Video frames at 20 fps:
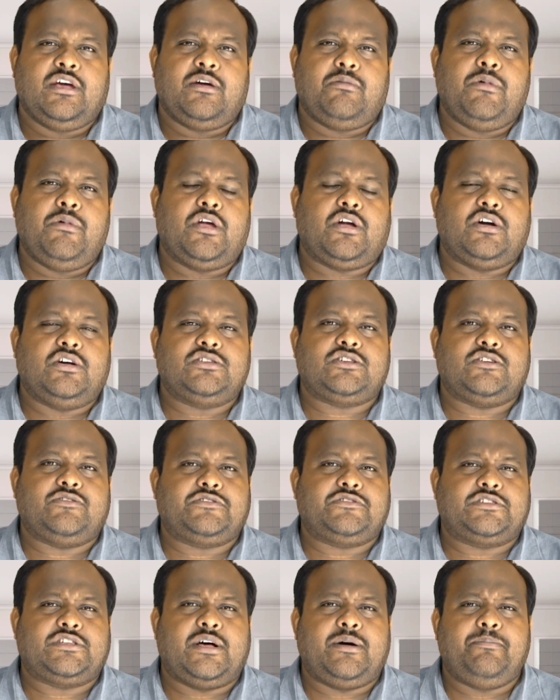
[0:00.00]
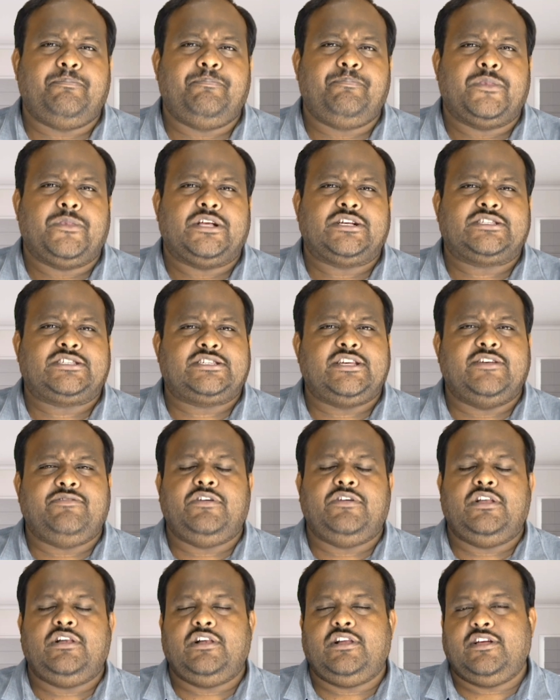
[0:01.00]
because of some
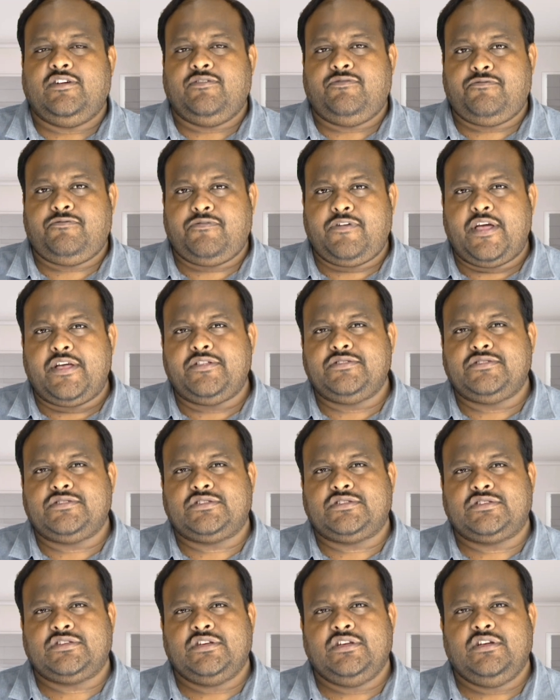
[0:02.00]
civil offense.